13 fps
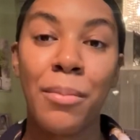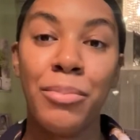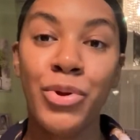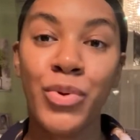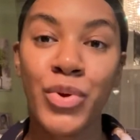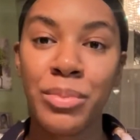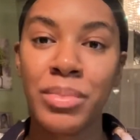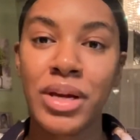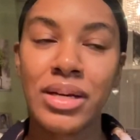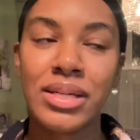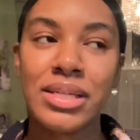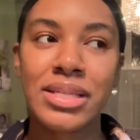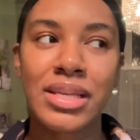beauty,
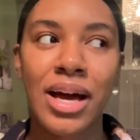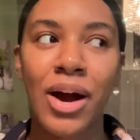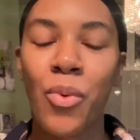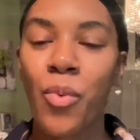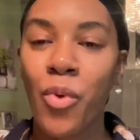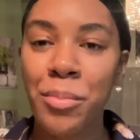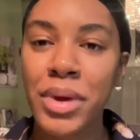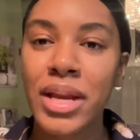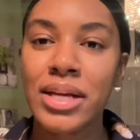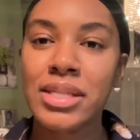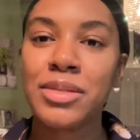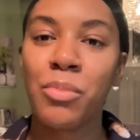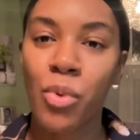because a woman
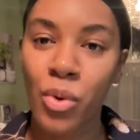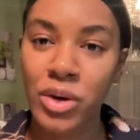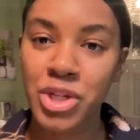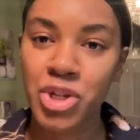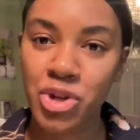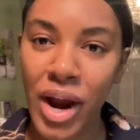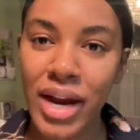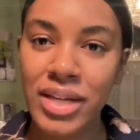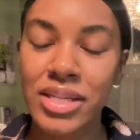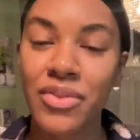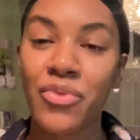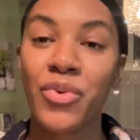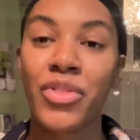is more
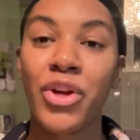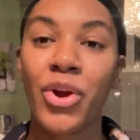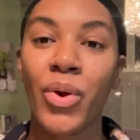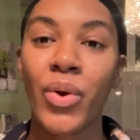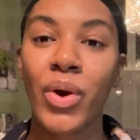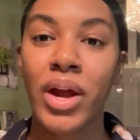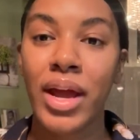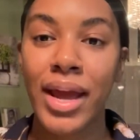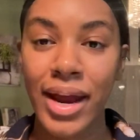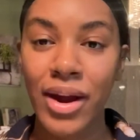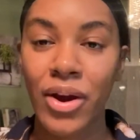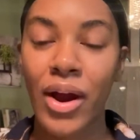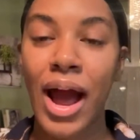attractive with her
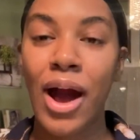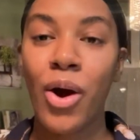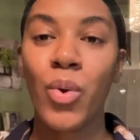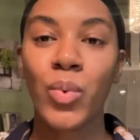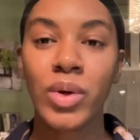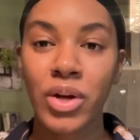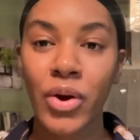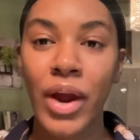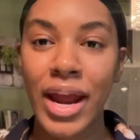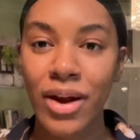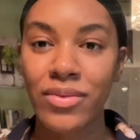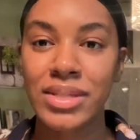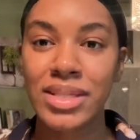hair out. When her
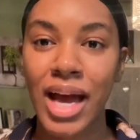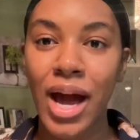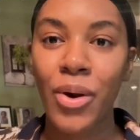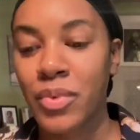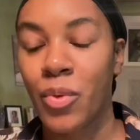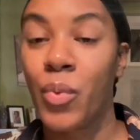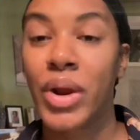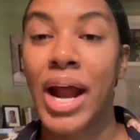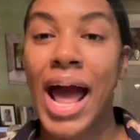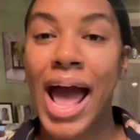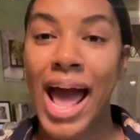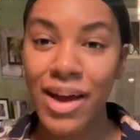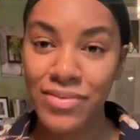hair is out, when I
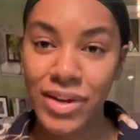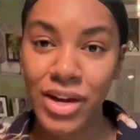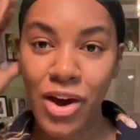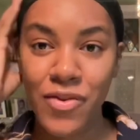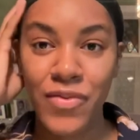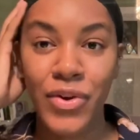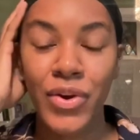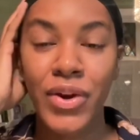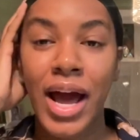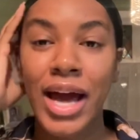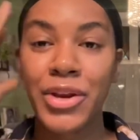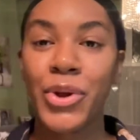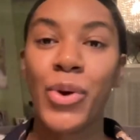have it covered,
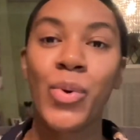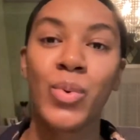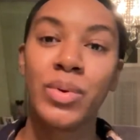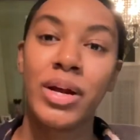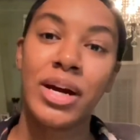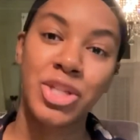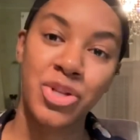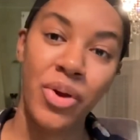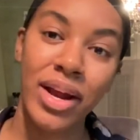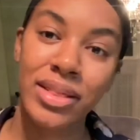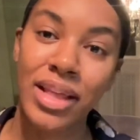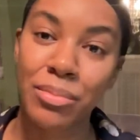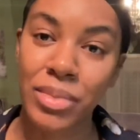I don't
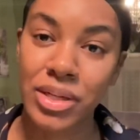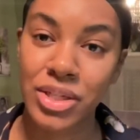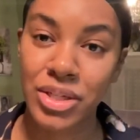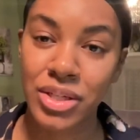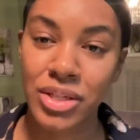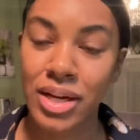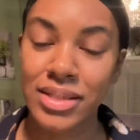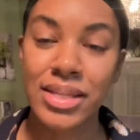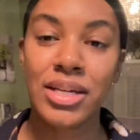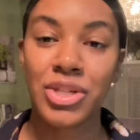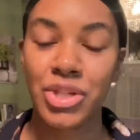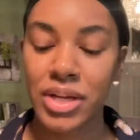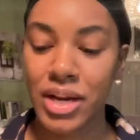attract that much
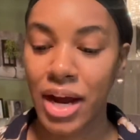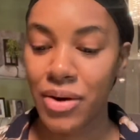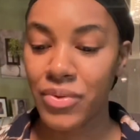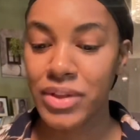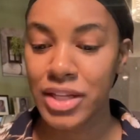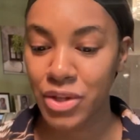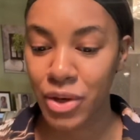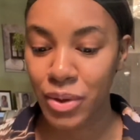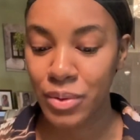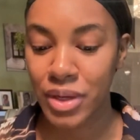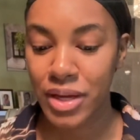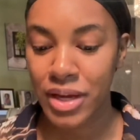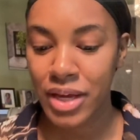attention. I really don't.